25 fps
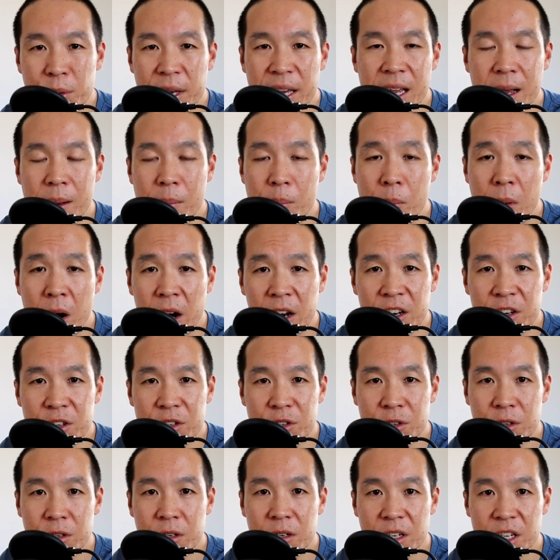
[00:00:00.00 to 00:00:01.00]
can't
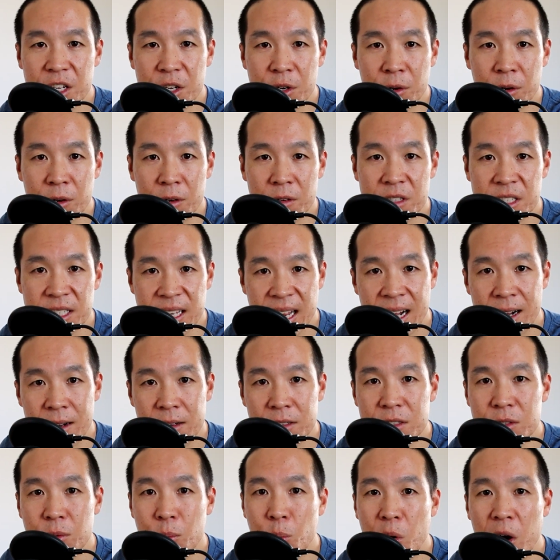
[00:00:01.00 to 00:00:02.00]
monitor your
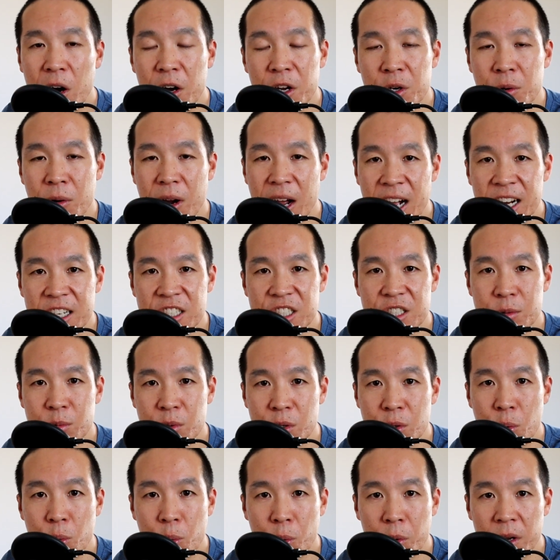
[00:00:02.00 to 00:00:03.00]
sound while you're actually
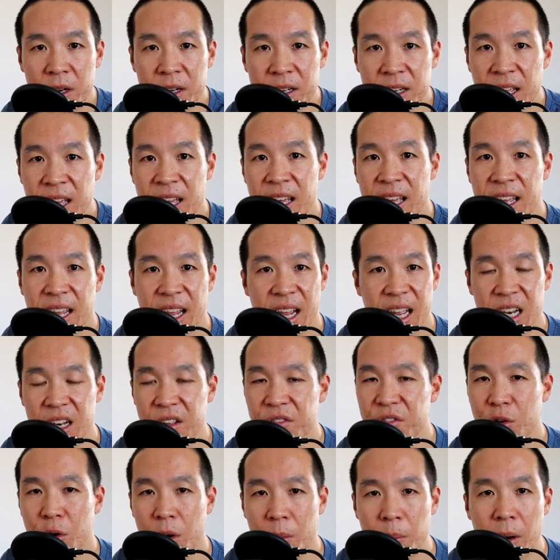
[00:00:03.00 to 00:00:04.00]
recording. And
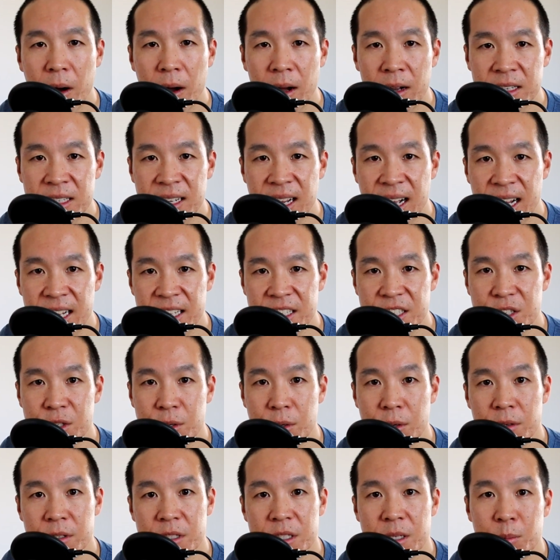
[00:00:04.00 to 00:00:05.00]
if you're a podcaster
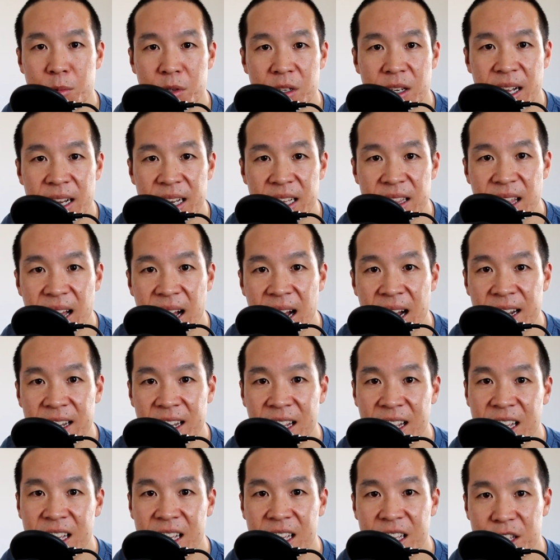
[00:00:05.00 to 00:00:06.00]
or someone like that,
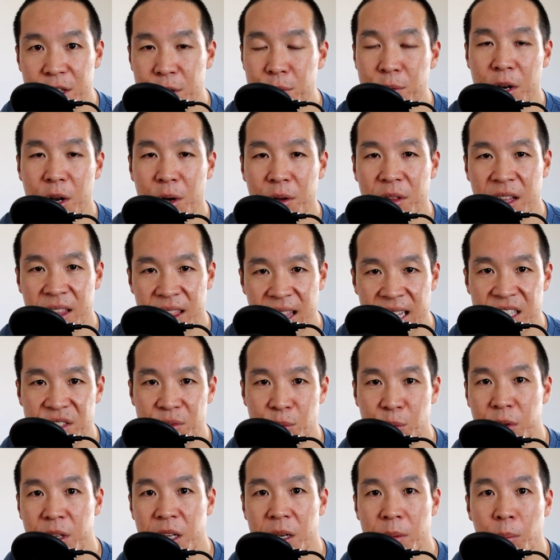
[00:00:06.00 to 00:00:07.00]
that's
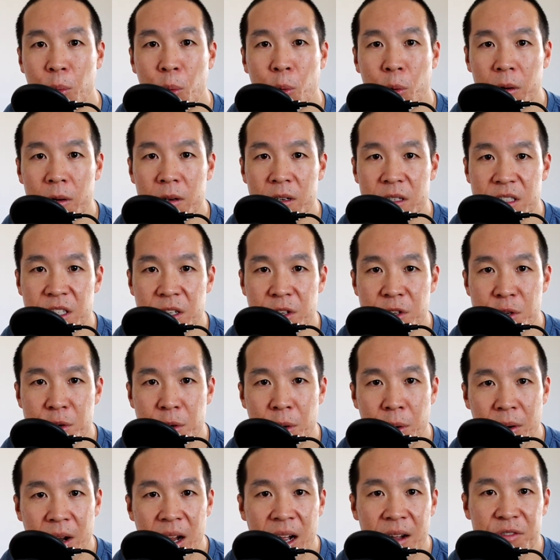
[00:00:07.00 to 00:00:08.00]
really important, so you
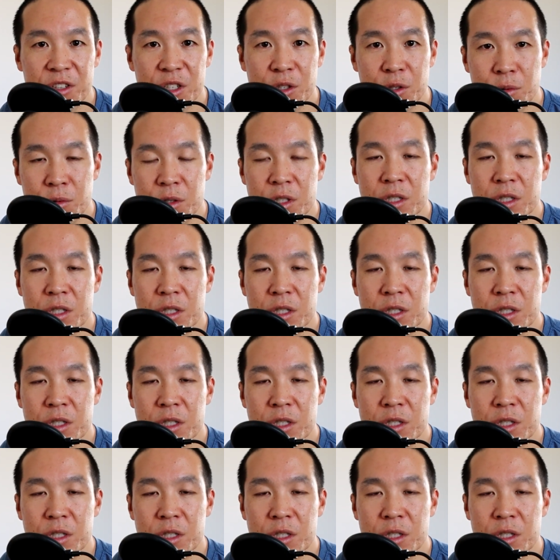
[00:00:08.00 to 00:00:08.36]
don't have to do